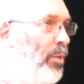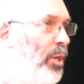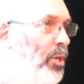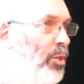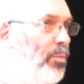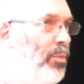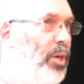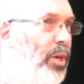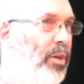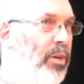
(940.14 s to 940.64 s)

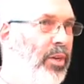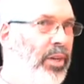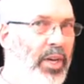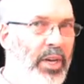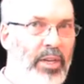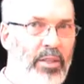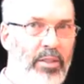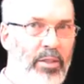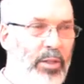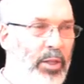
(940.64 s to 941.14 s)
much beyond
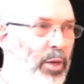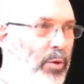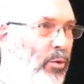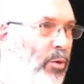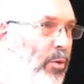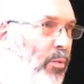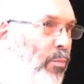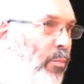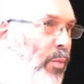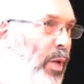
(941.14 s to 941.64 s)
doubt that they
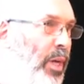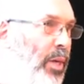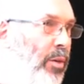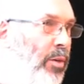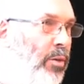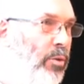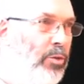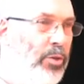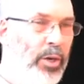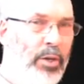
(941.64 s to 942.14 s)
were made
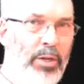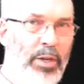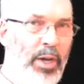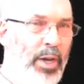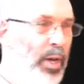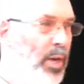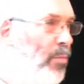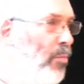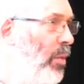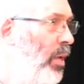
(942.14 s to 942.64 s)
in
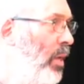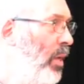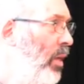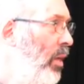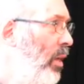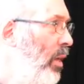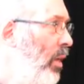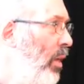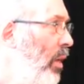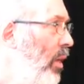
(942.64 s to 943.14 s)
Trondheim,
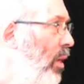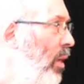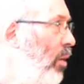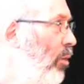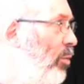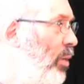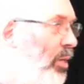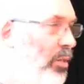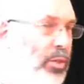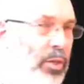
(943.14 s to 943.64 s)
uh,
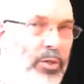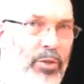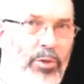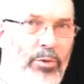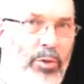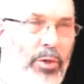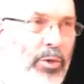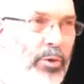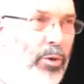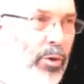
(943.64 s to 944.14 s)
twelfth
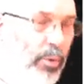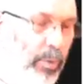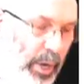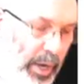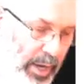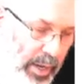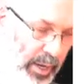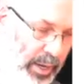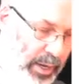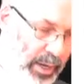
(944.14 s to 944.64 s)
century
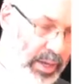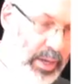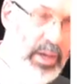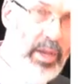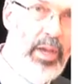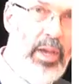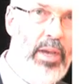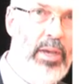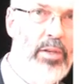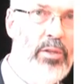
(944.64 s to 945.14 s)
Norway,
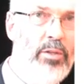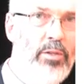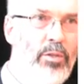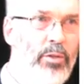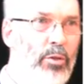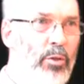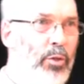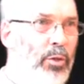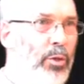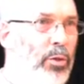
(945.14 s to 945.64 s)
and
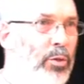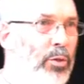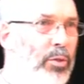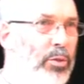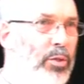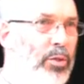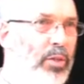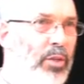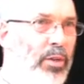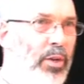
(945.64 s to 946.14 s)

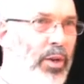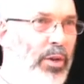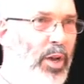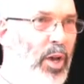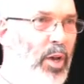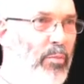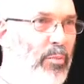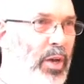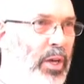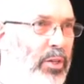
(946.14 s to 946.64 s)
used, no
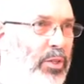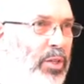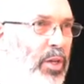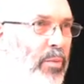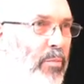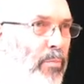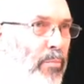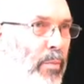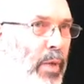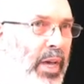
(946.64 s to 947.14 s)
doubt, by
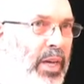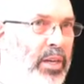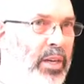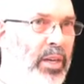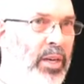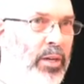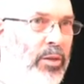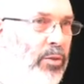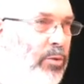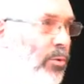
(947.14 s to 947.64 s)
some
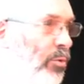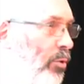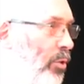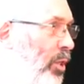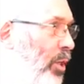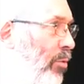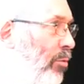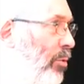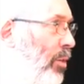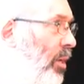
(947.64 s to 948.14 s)
magnate or
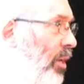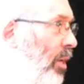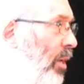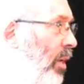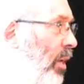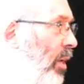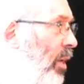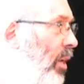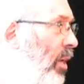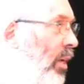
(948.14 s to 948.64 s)
chieftain
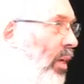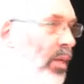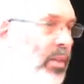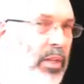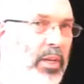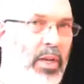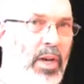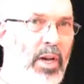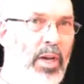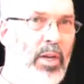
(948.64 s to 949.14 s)
in
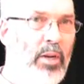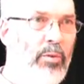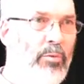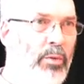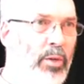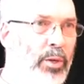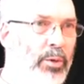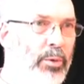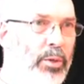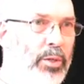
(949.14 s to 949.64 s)
the Isle of
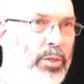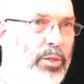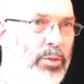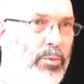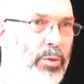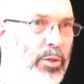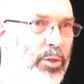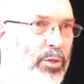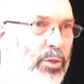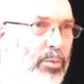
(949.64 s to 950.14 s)
Lewis,
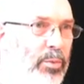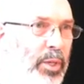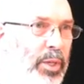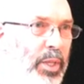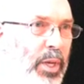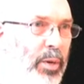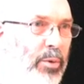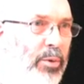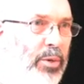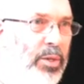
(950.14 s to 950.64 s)
which is where
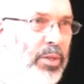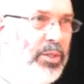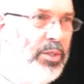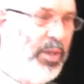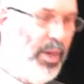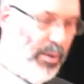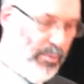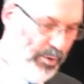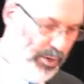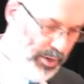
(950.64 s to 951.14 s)
they were
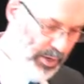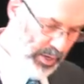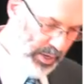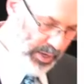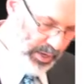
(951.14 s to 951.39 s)
discovered.